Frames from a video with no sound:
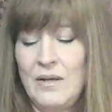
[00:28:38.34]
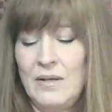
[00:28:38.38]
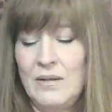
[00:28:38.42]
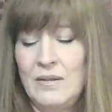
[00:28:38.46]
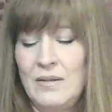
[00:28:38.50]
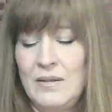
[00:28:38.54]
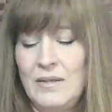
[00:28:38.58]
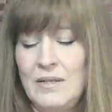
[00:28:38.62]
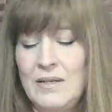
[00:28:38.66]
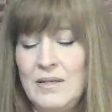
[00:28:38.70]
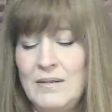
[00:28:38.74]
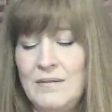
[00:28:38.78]

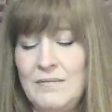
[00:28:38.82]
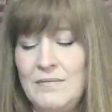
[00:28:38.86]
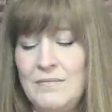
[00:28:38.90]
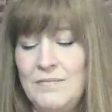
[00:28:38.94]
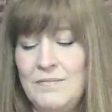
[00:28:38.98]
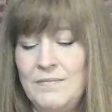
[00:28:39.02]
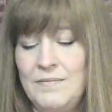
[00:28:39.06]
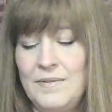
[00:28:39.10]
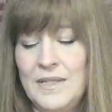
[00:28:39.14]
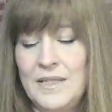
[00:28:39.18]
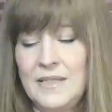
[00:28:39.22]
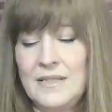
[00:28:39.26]
love
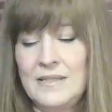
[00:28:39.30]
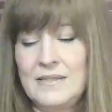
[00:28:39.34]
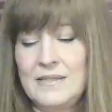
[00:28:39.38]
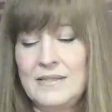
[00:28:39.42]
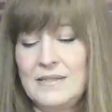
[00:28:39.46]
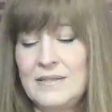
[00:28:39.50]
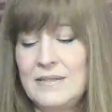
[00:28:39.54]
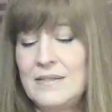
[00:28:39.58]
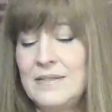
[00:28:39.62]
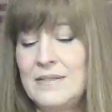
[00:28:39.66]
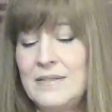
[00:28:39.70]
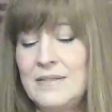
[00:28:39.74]

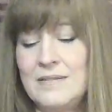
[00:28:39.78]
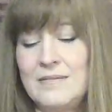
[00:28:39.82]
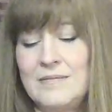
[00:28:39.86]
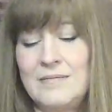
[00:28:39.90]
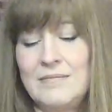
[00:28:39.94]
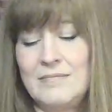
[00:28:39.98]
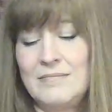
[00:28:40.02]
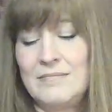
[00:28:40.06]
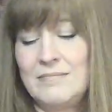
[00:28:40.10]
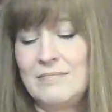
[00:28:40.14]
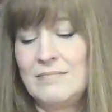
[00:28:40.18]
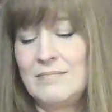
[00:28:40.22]
is
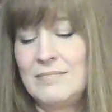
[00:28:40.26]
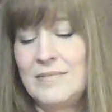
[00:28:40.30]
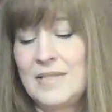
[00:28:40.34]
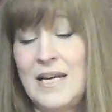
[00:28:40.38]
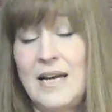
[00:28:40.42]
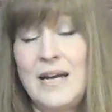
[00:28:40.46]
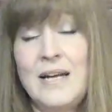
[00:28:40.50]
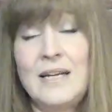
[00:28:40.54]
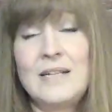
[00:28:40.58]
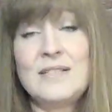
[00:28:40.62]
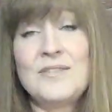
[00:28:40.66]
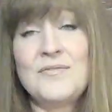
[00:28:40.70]
the
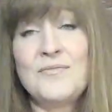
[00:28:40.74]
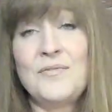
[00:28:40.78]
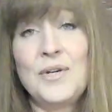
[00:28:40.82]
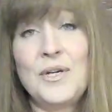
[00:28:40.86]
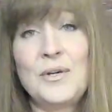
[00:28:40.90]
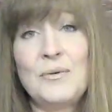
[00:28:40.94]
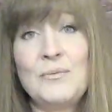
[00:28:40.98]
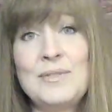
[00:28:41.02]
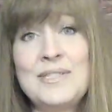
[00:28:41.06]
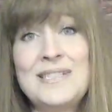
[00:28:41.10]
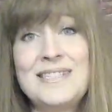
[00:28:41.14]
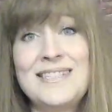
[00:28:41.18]
highest
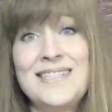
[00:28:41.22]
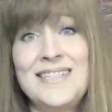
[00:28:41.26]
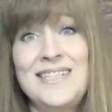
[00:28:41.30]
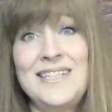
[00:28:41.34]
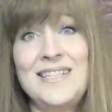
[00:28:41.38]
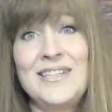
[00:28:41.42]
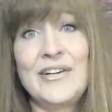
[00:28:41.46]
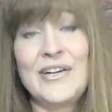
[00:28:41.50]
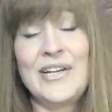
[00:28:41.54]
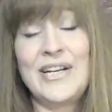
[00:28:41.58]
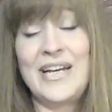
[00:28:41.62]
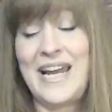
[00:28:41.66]
frequency
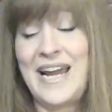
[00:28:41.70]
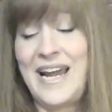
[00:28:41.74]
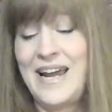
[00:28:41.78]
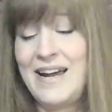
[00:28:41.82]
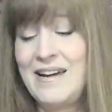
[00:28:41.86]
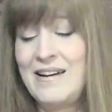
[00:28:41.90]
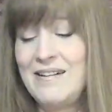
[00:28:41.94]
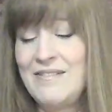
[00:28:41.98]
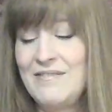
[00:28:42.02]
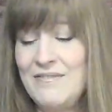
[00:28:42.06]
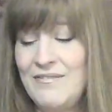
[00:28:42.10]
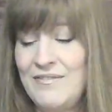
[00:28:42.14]
you can
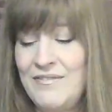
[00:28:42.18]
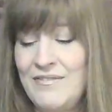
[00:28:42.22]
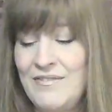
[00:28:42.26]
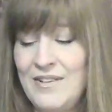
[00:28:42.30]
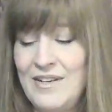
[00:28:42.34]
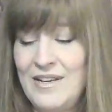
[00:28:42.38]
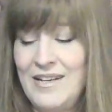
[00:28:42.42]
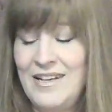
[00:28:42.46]
have.